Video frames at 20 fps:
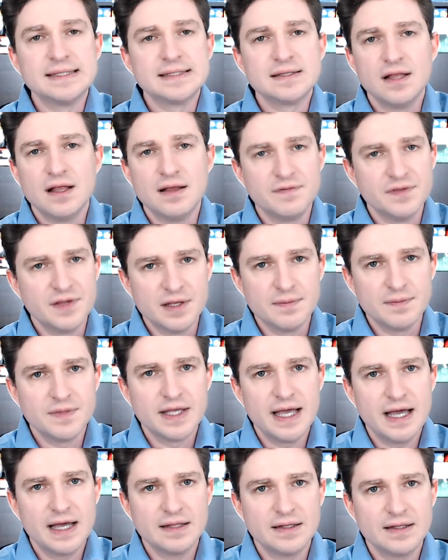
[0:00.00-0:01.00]
loved them. They
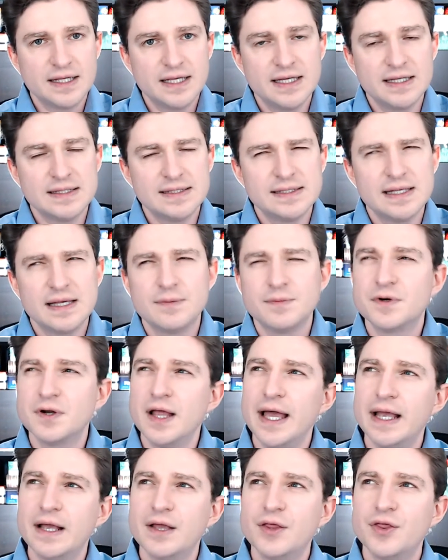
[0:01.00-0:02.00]
had kids that were
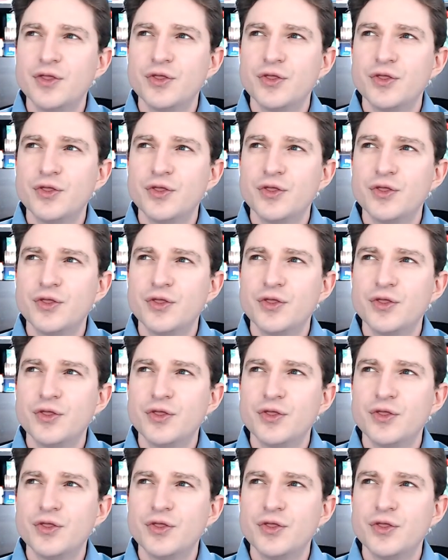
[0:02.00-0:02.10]
like